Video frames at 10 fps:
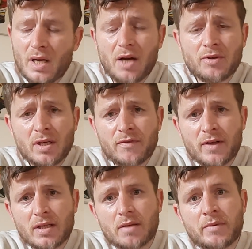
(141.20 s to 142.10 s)

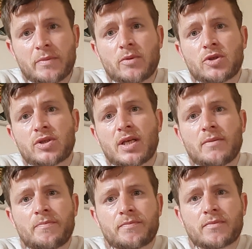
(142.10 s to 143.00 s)
the people
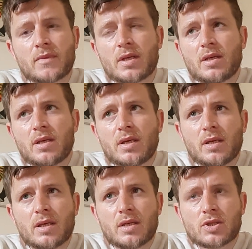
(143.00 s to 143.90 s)
should
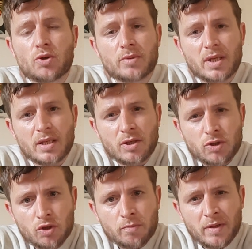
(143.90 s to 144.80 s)
stop taking the
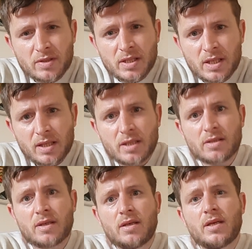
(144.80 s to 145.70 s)
YouTube beef so
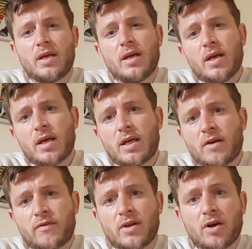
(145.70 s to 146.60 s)
seriously. And
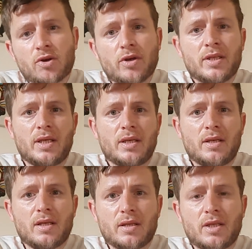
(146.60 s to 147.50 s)
if they are going to do
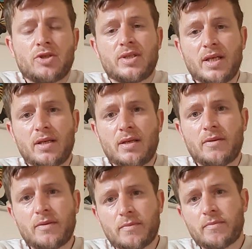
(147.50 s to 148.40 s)
it, they should do it
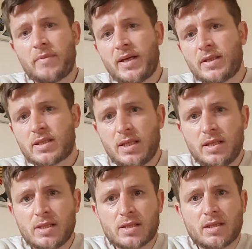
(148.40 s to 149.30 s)
behind the
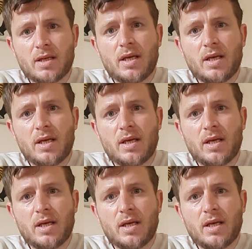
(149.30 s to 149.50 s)
scenes,